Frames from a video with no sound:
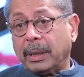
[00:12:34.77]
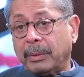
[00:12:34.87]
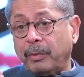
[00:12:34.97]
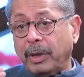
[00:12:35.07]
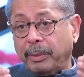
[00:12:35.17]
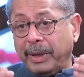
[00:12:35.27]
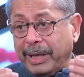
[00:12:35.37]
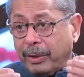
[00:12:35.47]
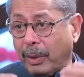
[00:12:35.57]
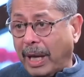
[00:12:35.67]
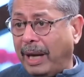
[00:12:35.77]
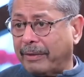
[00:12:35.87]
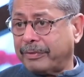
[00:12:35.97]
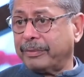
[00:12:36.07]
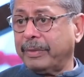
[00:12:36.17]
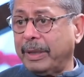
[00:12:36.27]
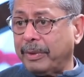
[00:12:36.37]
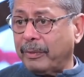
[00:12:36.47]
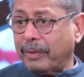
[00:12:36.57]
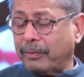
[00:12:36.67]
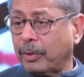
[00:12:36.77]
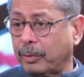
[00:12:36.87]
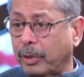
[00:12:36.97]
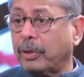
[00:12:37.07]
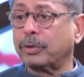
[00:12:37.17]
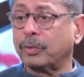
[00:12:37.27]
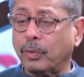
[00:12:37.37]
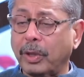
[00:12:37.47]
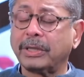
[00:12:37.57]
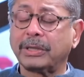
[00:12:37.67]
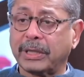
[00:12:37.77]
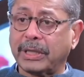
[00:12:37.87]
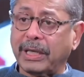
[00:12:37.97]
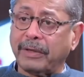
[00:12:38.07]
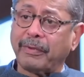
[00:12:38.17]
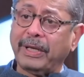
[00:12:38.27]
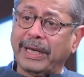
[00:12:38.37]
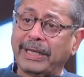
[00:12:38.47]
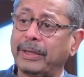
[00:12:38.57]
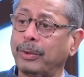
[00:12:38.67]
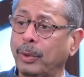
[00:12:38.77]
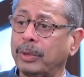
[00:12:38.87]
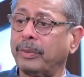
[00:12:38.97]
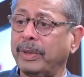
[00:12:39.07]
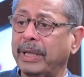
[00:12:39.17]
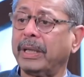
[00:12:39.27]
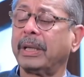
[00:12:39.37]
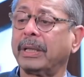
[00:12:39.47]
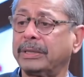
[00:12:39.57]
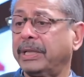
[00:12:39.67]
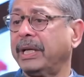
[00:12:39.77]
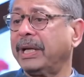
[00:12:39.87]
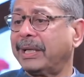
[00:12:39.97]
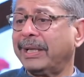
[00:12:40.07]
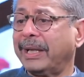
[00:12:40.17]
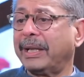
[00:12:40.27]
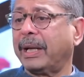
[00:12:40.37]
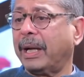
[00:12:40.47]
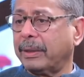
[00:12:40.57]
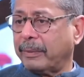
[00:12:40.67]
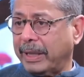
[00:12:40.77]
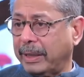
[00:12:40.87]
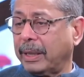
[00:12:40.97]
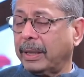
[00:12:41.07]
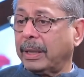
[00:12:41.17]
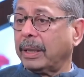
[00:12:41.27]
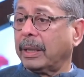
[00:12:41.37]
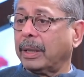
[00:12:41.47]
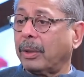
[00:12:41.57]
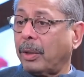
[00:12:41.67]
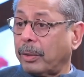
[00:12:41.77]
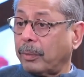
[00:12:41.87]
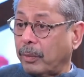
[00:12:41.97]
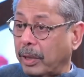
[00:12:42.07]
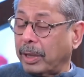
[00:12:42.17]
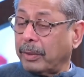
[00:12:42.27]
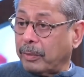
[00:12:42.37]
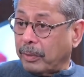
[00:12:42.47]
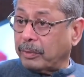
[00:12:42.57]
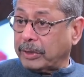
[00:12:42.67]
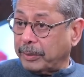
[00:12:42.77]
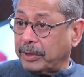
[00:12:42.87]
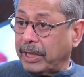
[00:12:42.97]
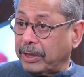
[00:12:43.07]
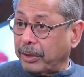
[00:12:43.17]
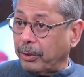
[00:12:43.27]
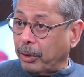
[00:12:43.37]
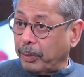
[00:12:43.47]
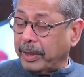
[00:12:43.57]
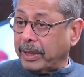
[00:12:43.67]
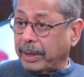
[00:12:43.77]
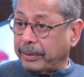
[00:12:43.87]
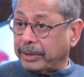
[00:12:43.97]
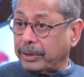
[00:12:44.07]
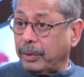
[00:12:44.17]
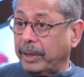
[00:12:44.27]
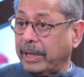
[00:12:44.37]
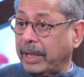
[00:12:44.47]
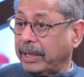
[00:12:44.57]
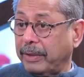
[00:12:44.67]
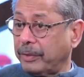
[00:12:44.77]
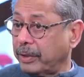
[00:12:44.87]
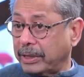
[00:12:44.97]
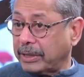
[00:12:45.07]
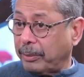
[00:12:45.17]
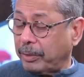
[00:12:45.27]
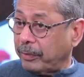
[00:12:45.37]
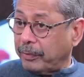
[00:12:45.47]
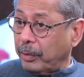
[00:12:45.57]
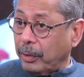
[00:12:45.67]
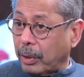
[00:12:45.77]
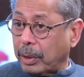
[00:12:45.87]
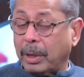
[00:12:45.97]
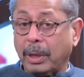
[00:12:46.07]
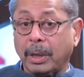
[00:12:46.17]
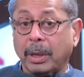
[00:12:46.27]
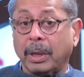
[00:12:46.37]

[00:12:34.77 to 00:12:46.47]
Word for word: we'll bring it to half, maybe one fourth, because what is it that if we let it go the way, say, Italy and Iran went, or some of the other European countries right. are going, and I gave you the example of New York. Yeah.